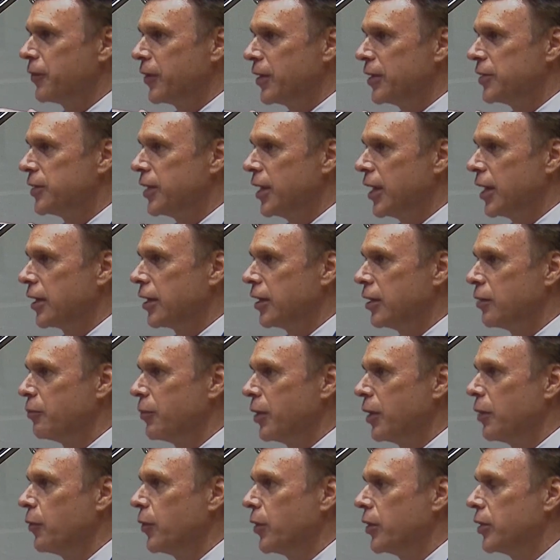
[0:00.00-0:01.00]
He's not going to
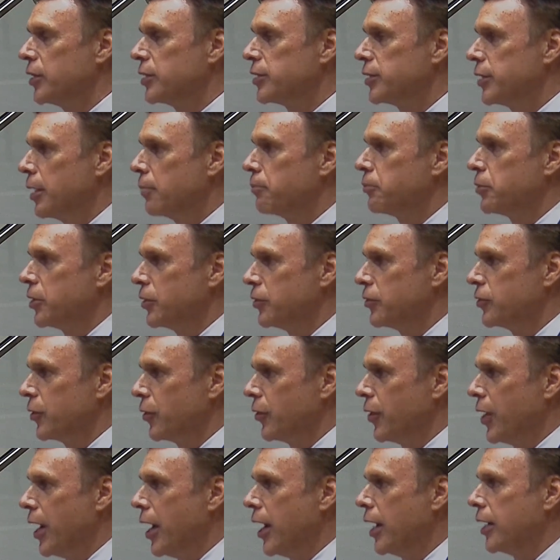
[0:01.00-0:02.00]
be where deceptions
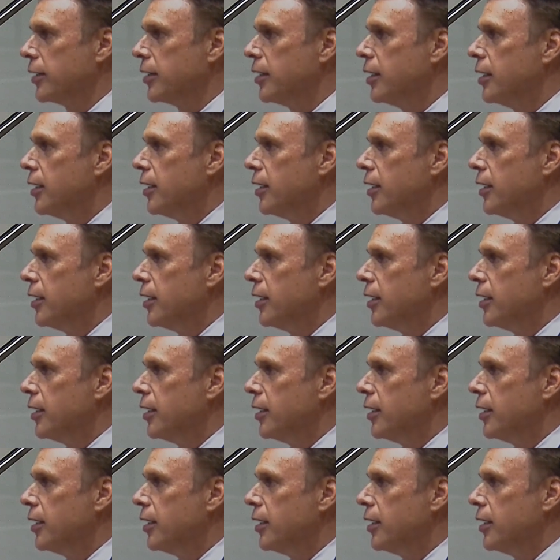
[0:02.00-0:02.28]
are at.